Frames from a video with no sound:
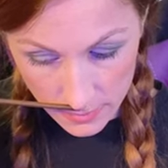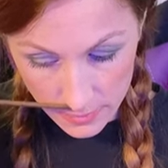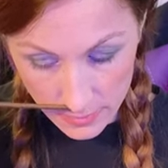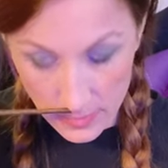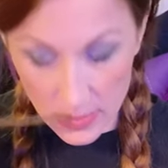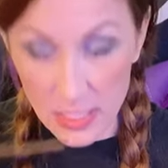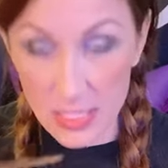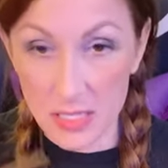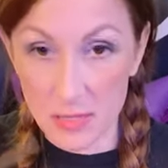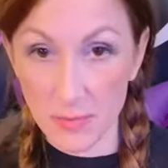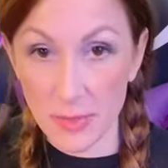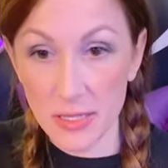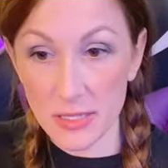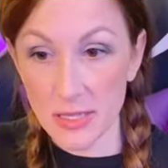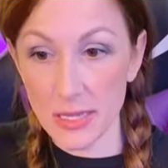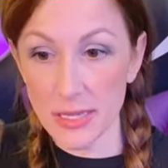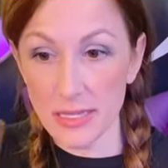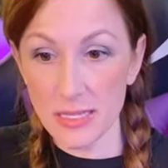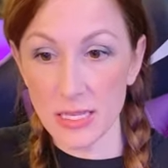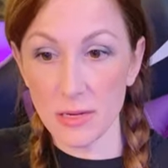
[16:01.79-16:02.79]
This smells
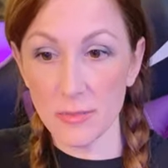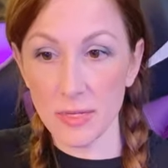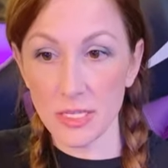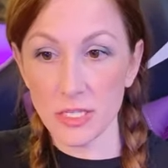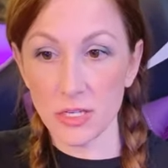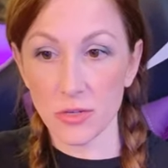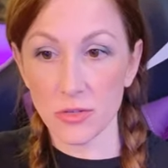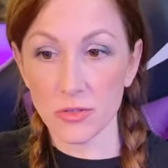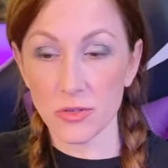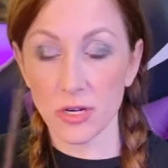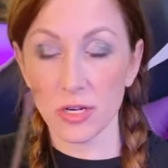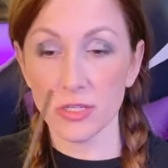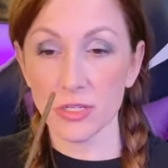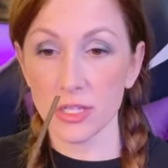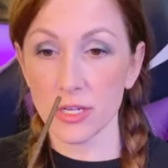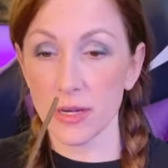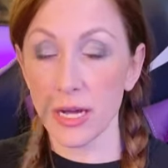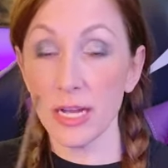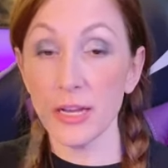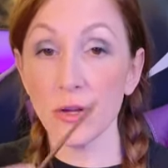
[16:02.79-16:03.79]
like Cinnamon Toast Crunch.
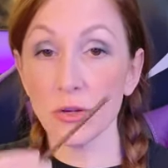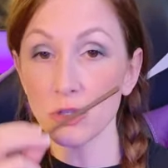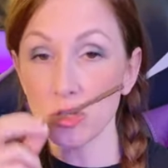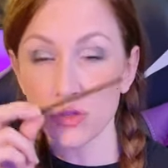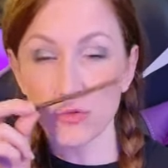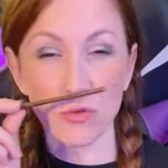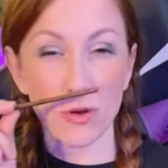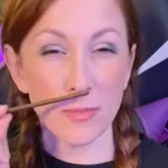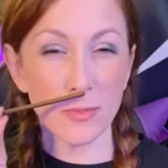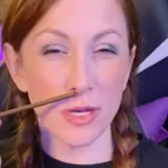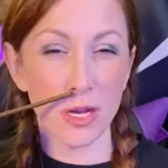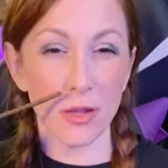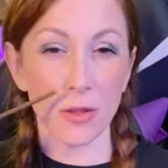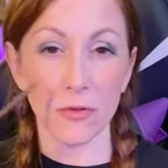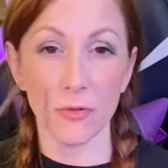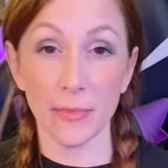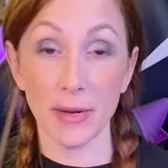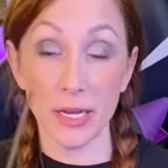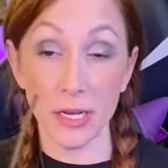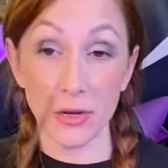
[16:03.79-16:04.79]
I know I just rubbed it all over
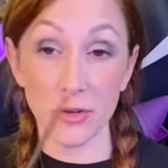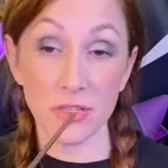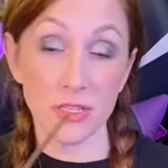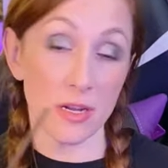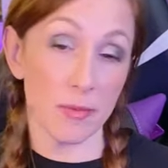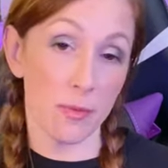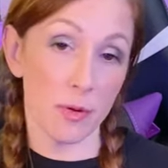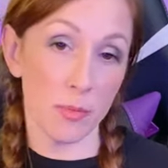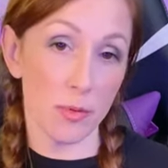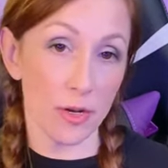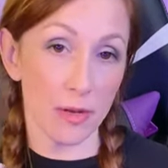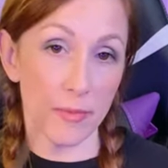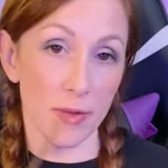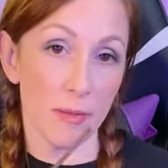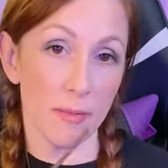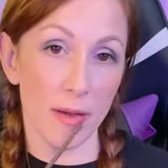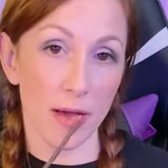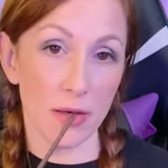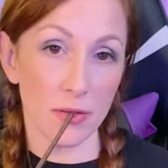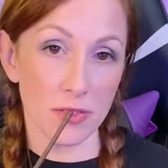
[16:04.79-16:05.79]
my nose and I'm gonna put it in my
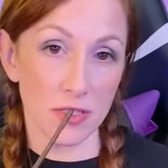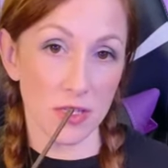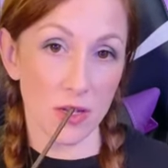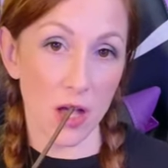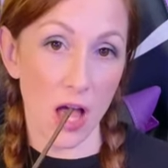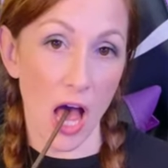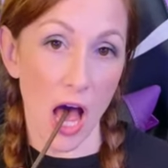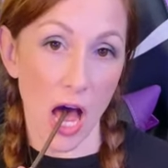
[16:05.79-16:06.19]
mouth, so